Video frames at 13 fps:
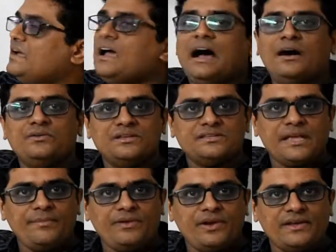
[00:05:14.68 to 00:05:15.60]
How this
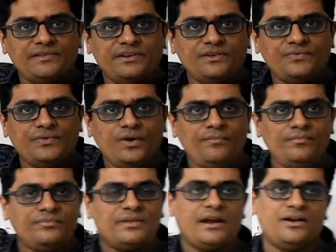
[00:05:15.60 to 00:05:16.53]
amino acid is
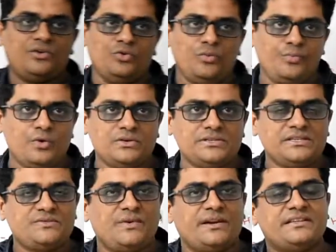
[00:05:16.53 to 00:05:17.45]
formed? There are two
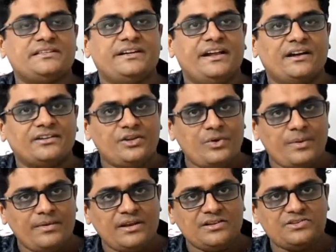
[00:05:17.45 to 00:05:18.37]
processes. One is reductive
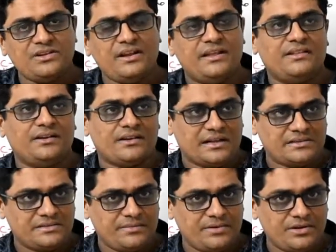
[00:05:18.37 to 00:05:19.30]
amination and the
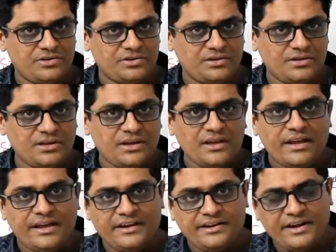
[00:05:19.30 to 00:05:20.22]
transamination.
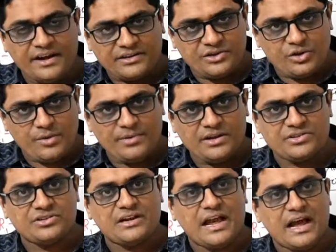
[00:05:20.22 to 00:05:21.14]
In reductive
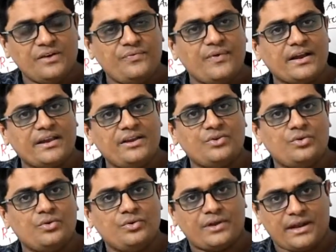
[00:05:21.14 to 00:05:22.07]
amination,
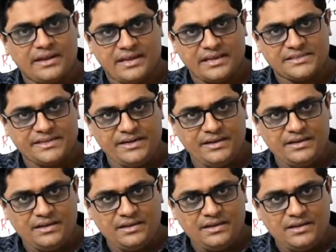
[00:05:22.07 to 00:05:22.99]
alpha-ketoglutaric
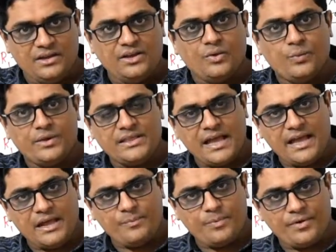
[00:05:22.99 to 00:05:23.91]
acid with the
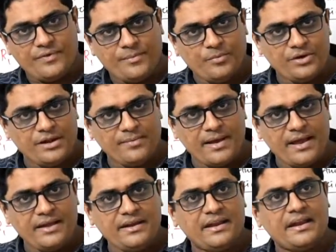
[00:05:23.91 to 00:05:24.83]
help of ammonium
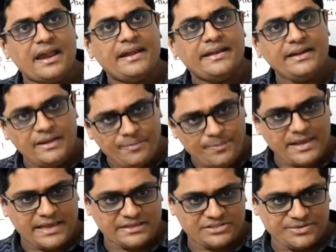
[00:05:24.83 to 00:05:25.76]
ion and
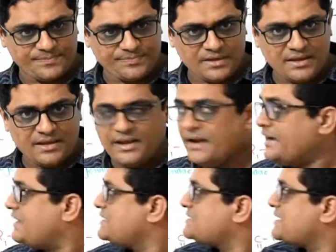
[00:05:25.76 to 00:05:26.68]
NADPH,
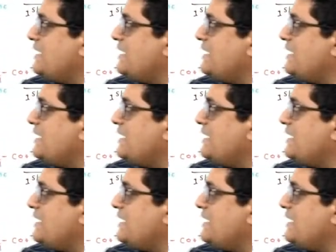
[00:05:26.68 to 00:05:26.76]
it is